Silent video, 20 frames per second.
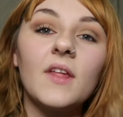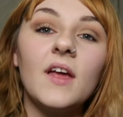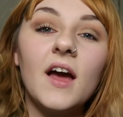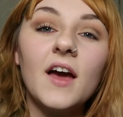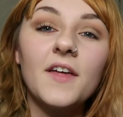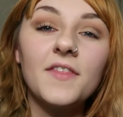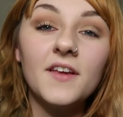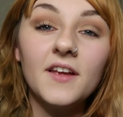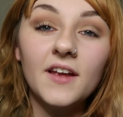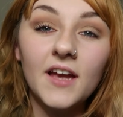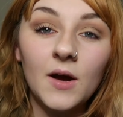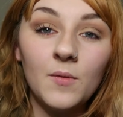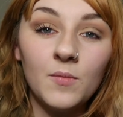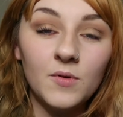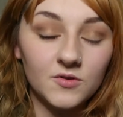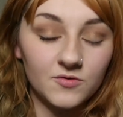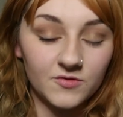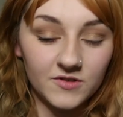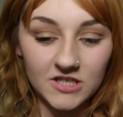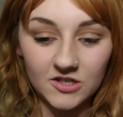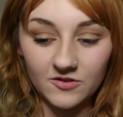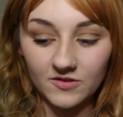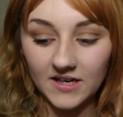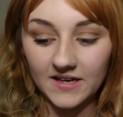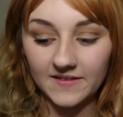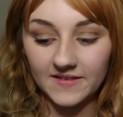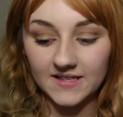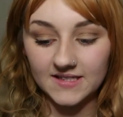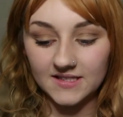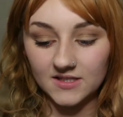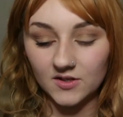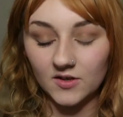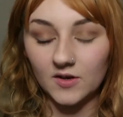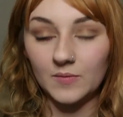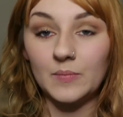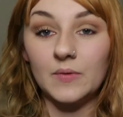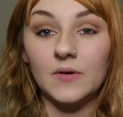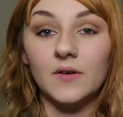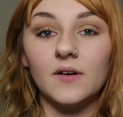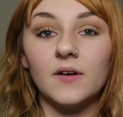I think I would recreate this
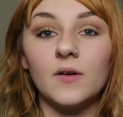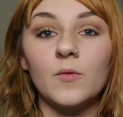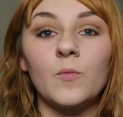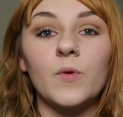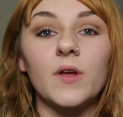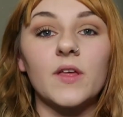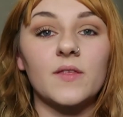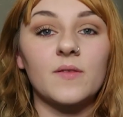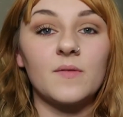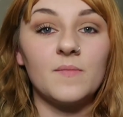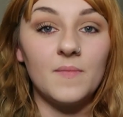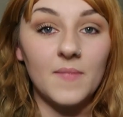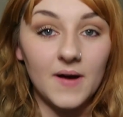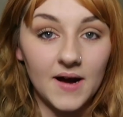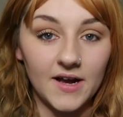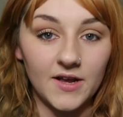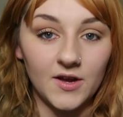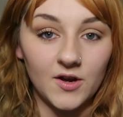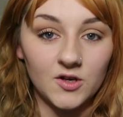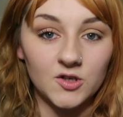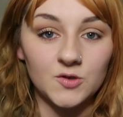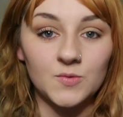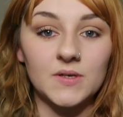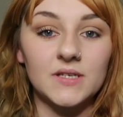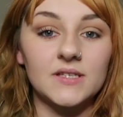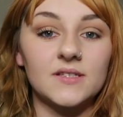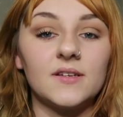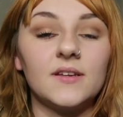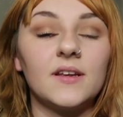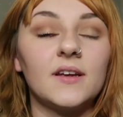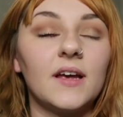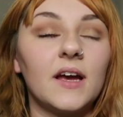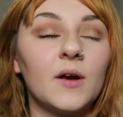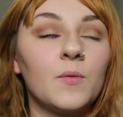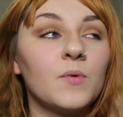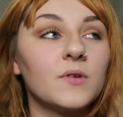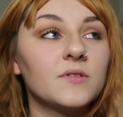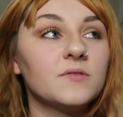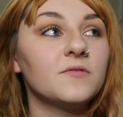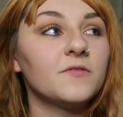look, but with my own twist on it. I
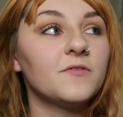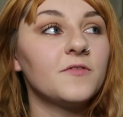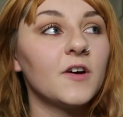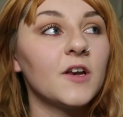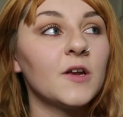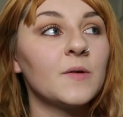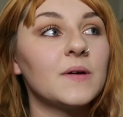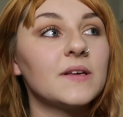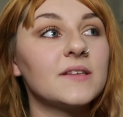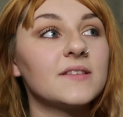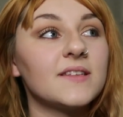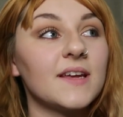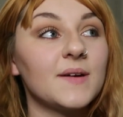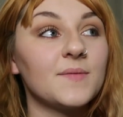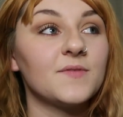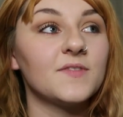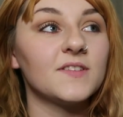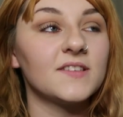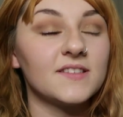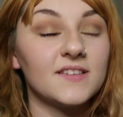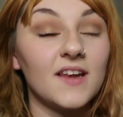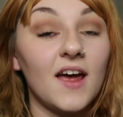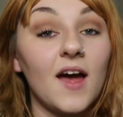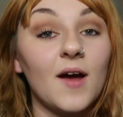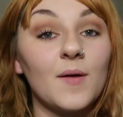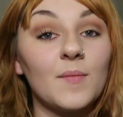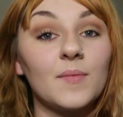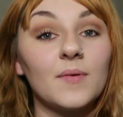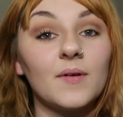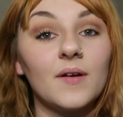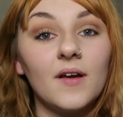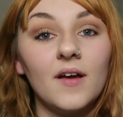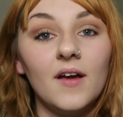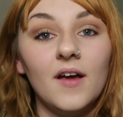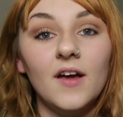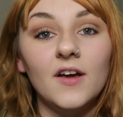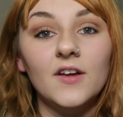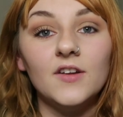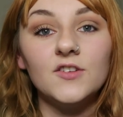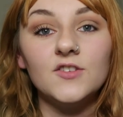wouldn't follow it step for step,
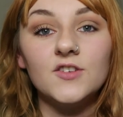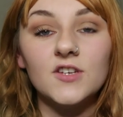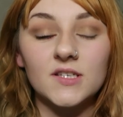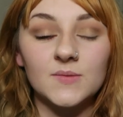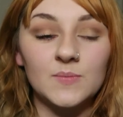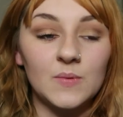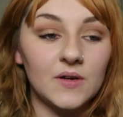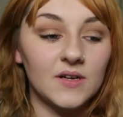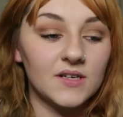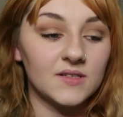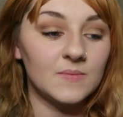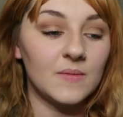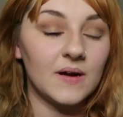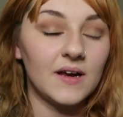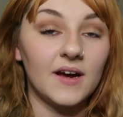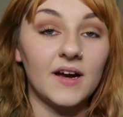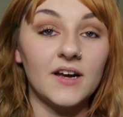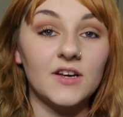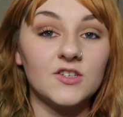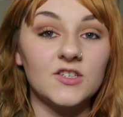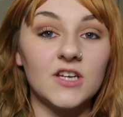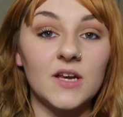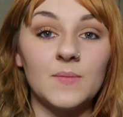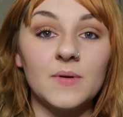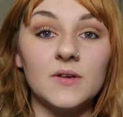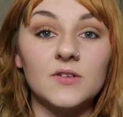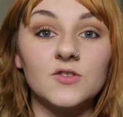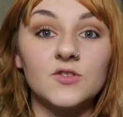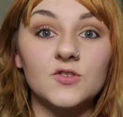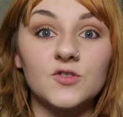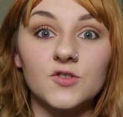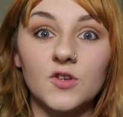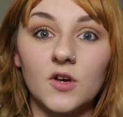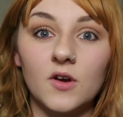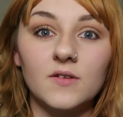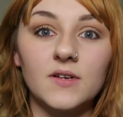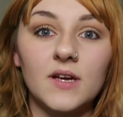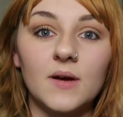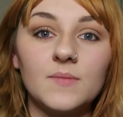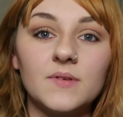just because my eye shape is
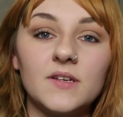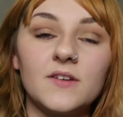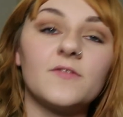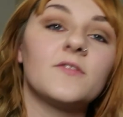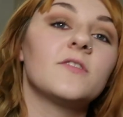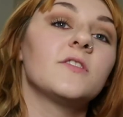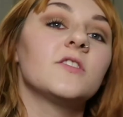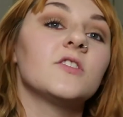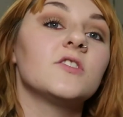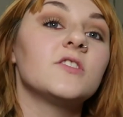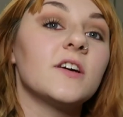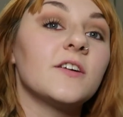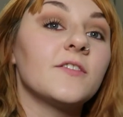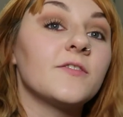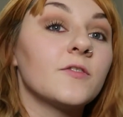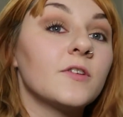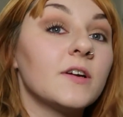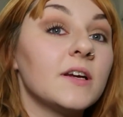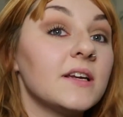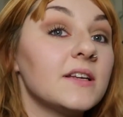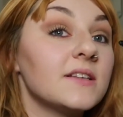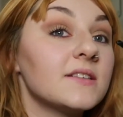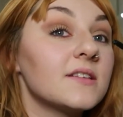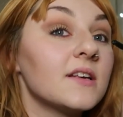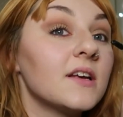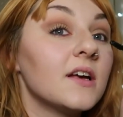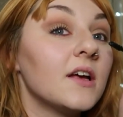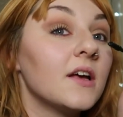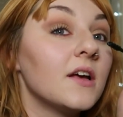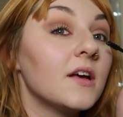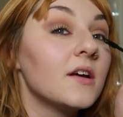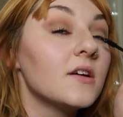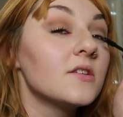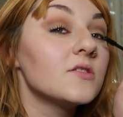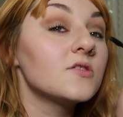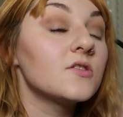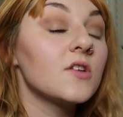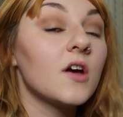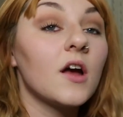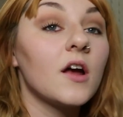so damn different to Jeffree's.
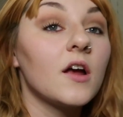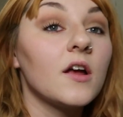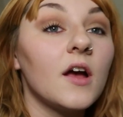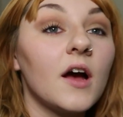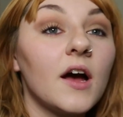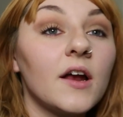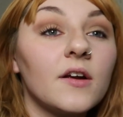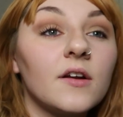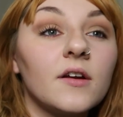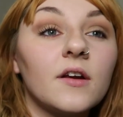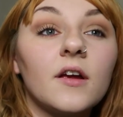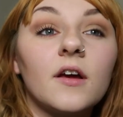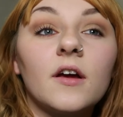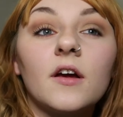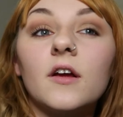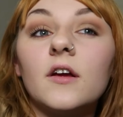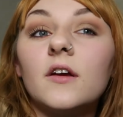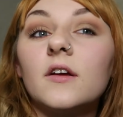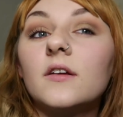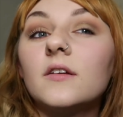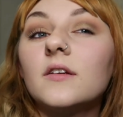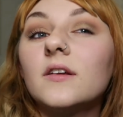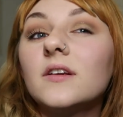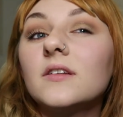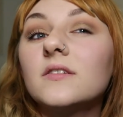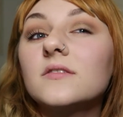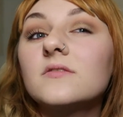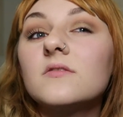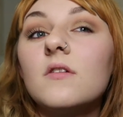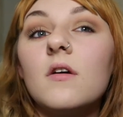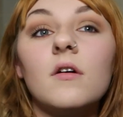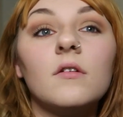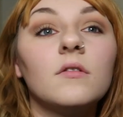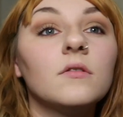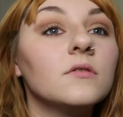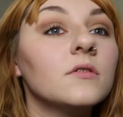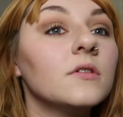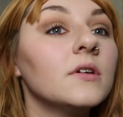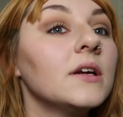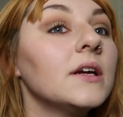So, I don't know, it's not
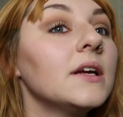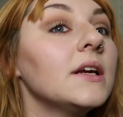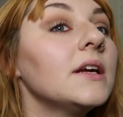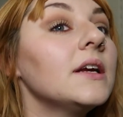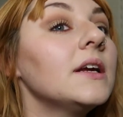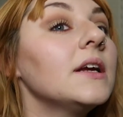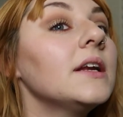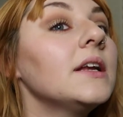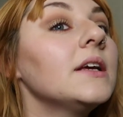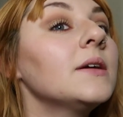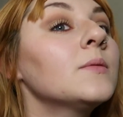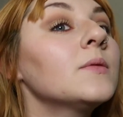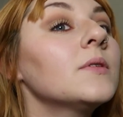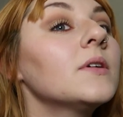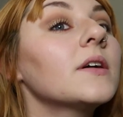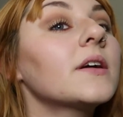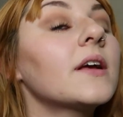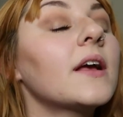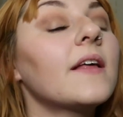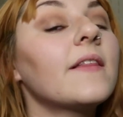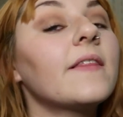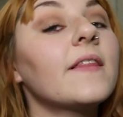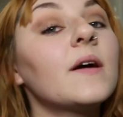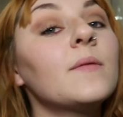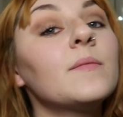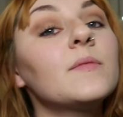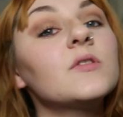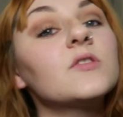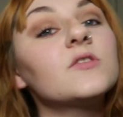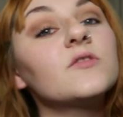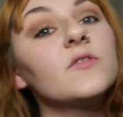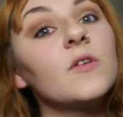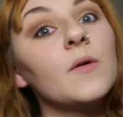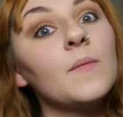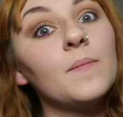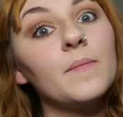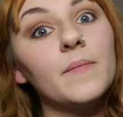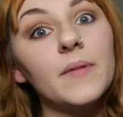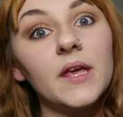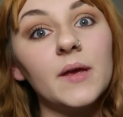really working that much for
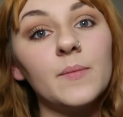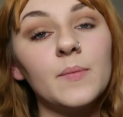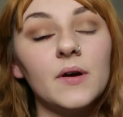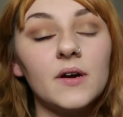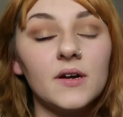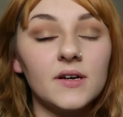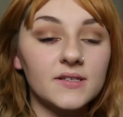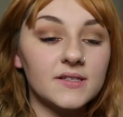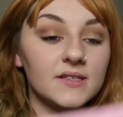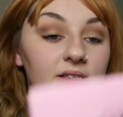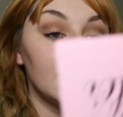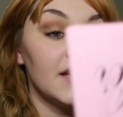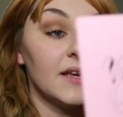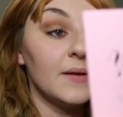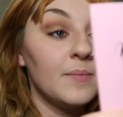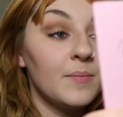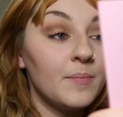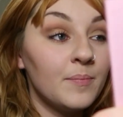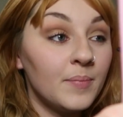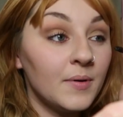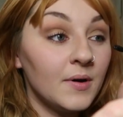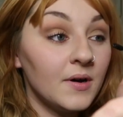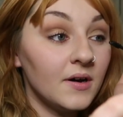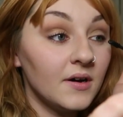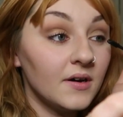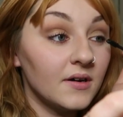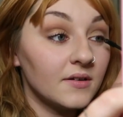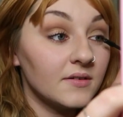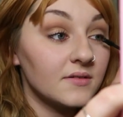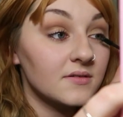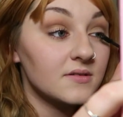me personally, but